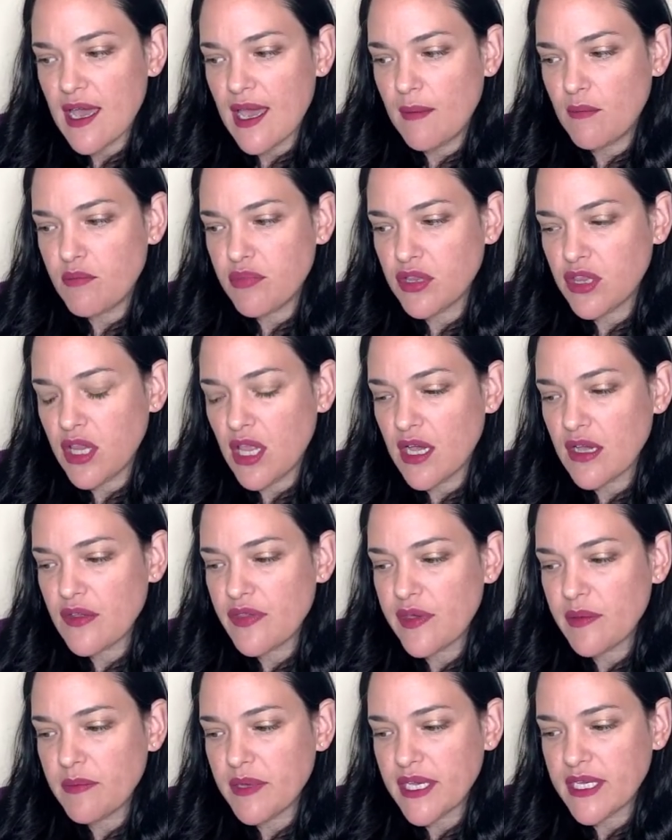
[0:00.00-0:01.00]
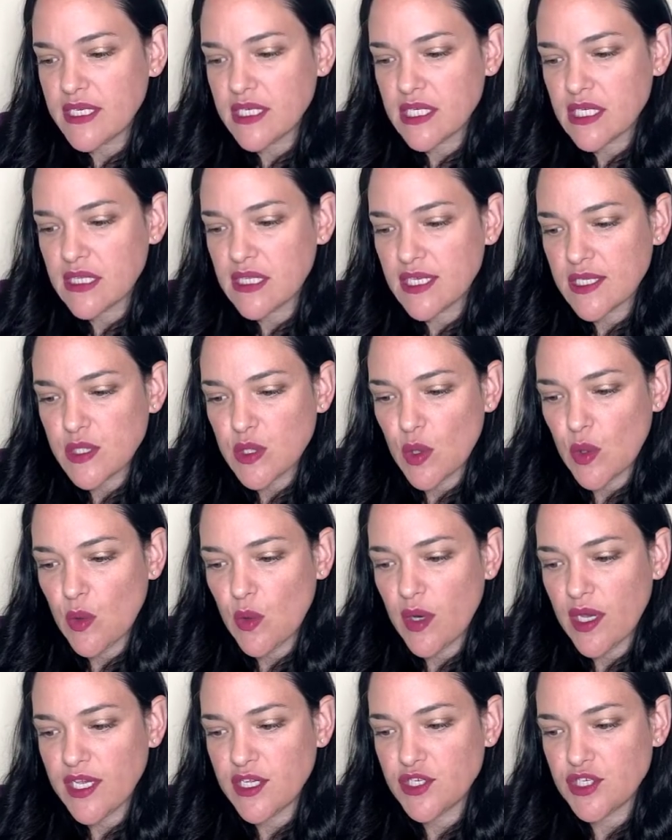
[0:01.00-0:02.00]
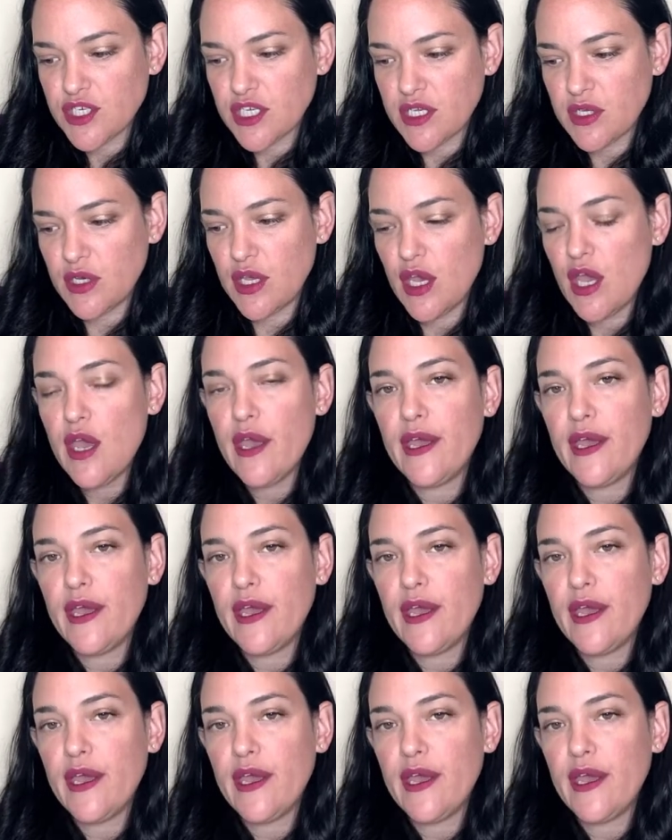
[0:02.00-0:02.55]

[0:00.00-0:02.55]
and plug them into this equation